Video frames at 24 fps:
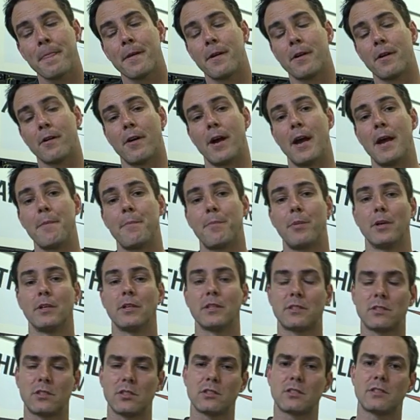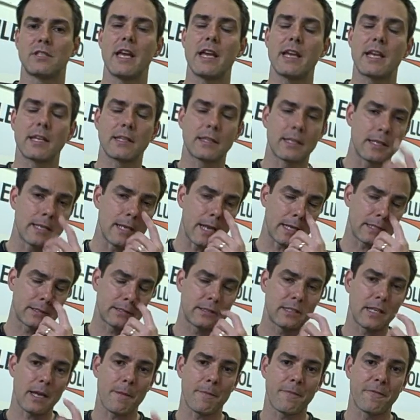All right, but let's just take it the next
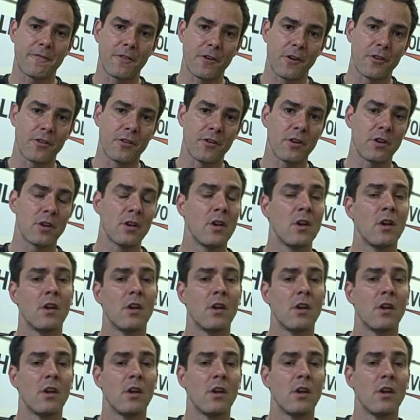step further.